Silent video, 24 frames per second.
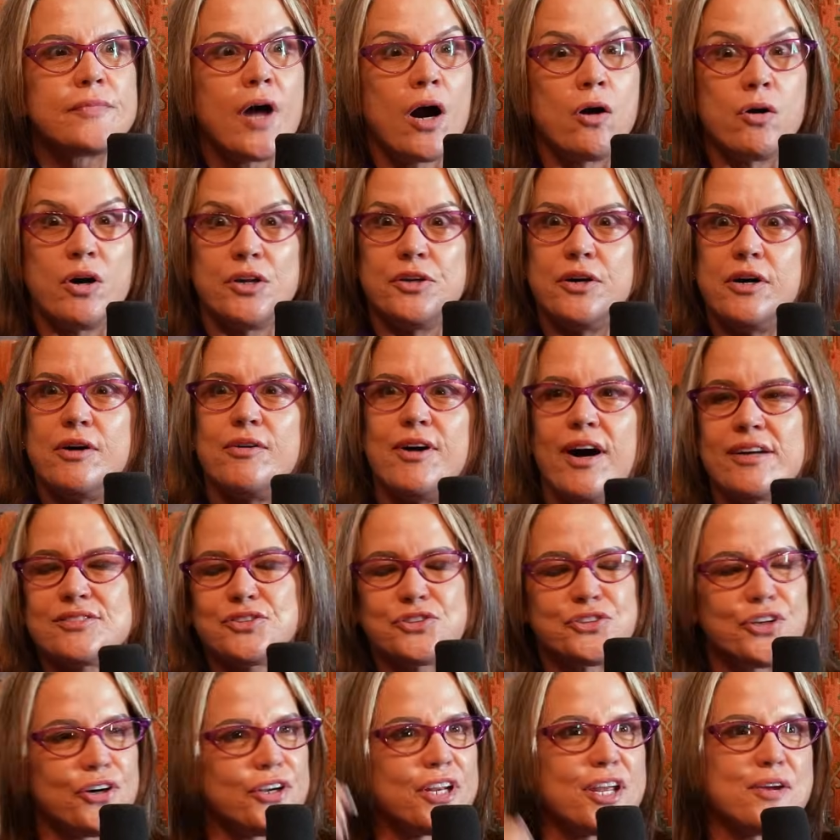oh, I know. I
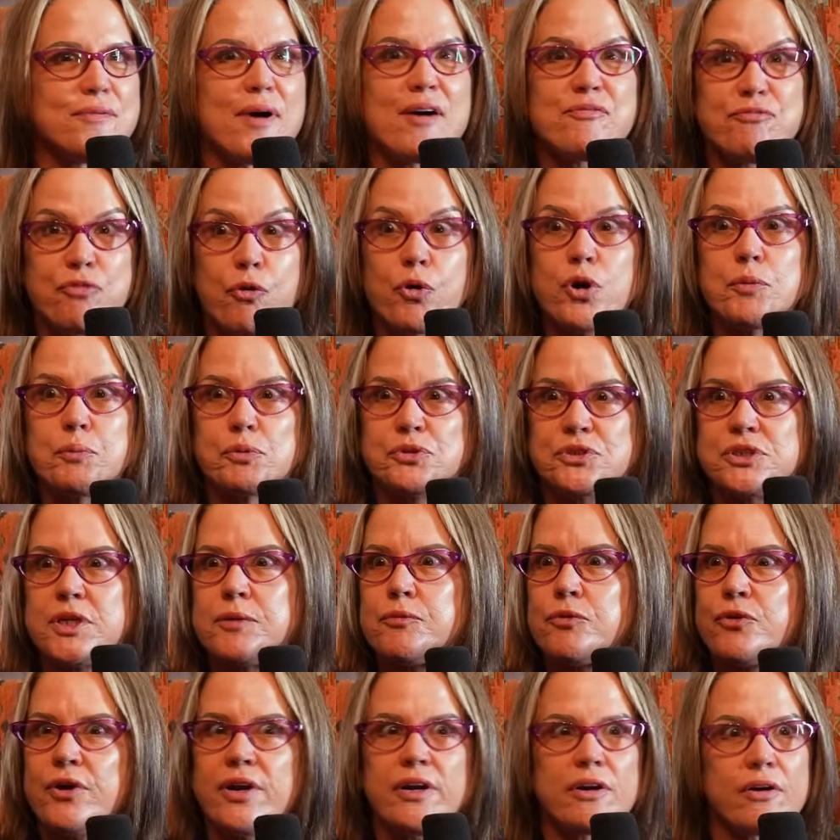was telling him I'm 40%
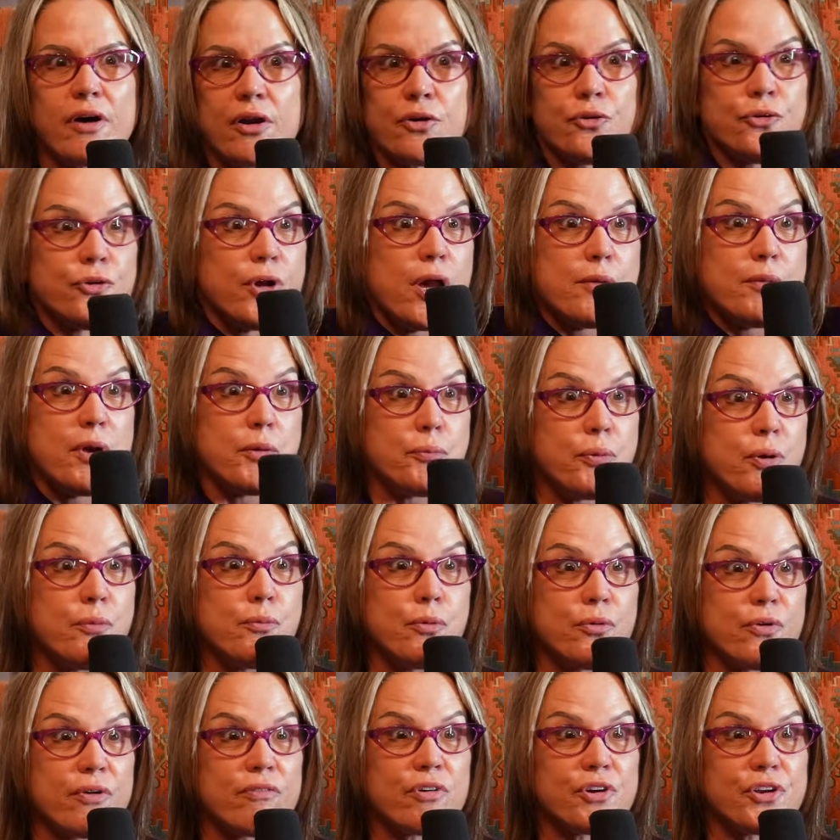Merino. I don't know how many
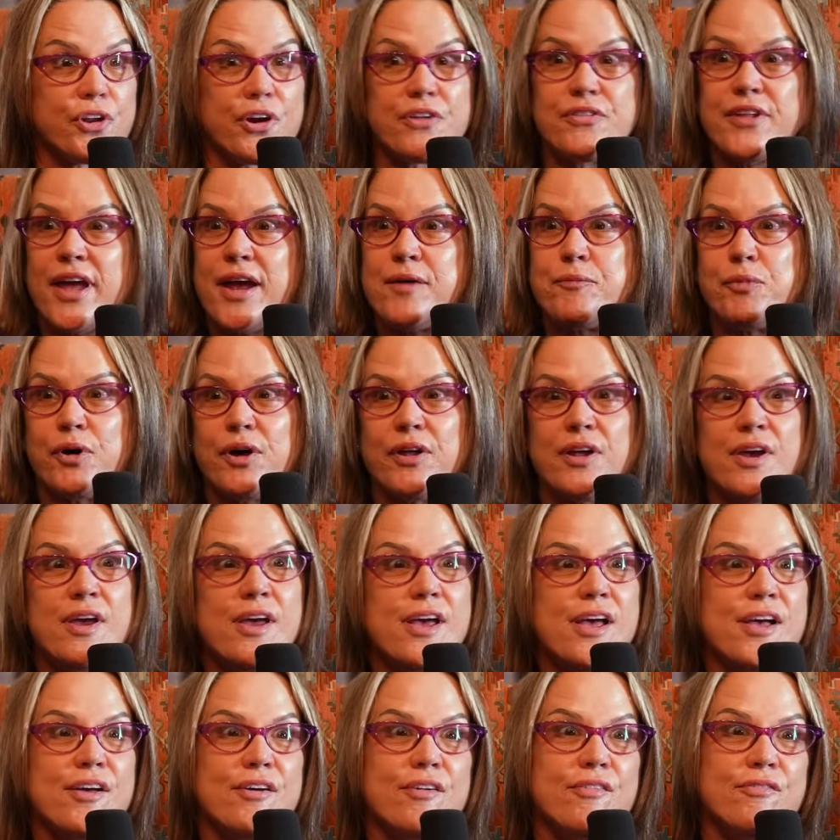people have ever done that, but
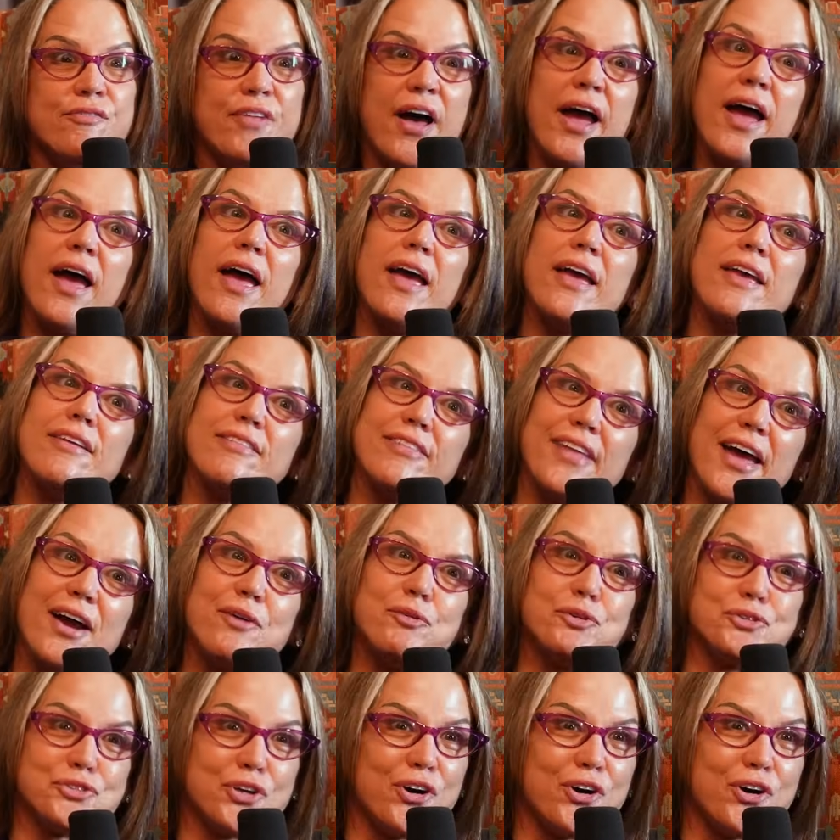that was